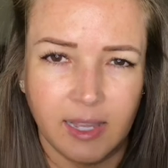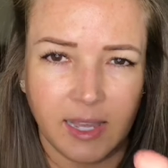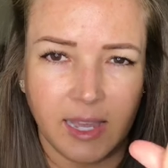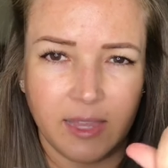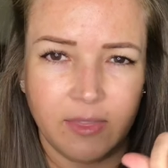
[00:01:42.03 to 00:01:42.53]

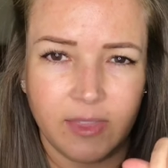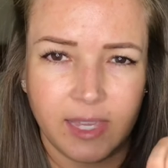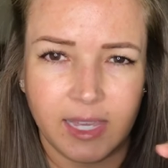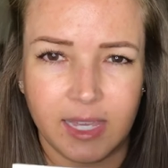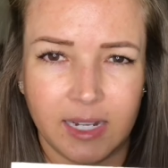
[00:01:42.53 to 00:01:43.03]
And
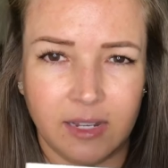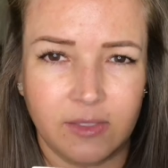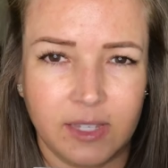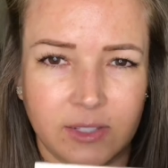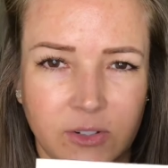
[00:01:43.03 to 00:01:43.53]
then
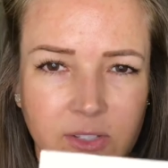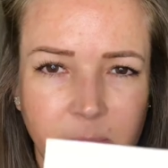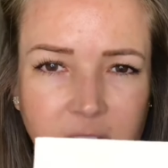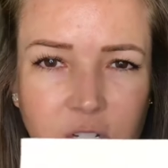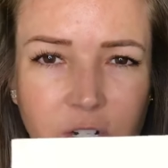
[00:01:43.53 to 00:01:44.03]
these are some
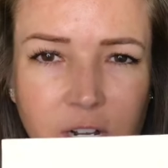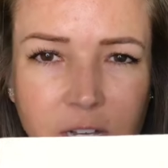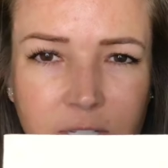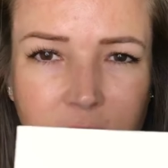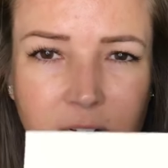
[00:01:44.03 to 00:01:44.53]
extra
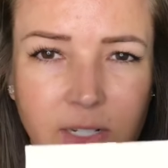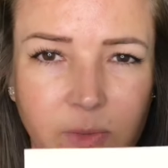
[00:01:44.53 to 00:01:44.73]
colors.